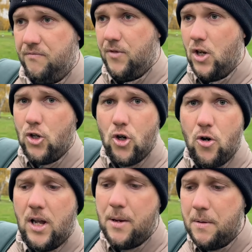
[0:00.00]
that your
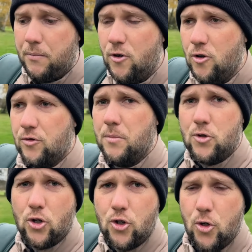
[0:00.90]
short game improves from
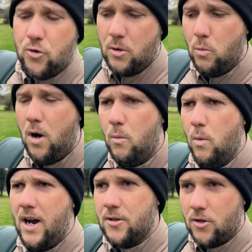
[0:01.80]
just using 1
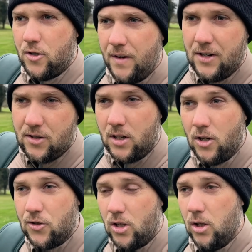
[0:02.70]
wedge, because you've actually
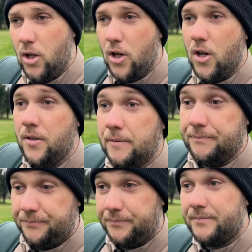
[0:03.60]
got to learn
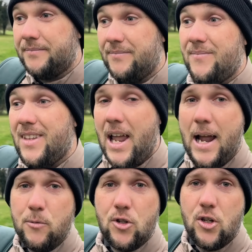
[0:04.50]

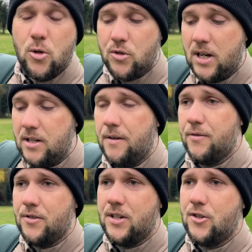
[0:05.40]
how to use it in
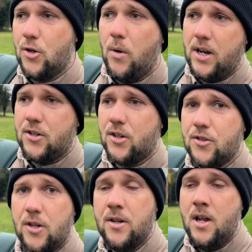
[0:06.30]
different
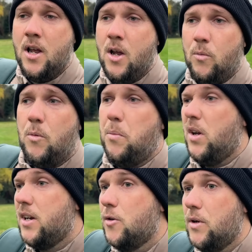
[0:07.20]
situations. And when we're
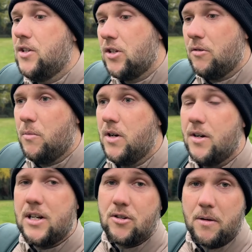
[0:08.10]
playing in the winter and we're not
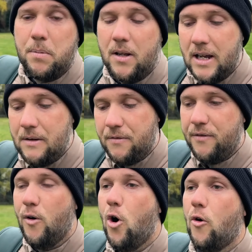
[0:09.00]
necessarily playing
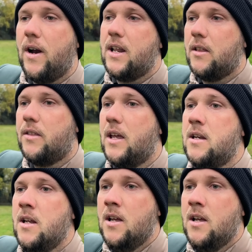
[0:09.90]
for anything,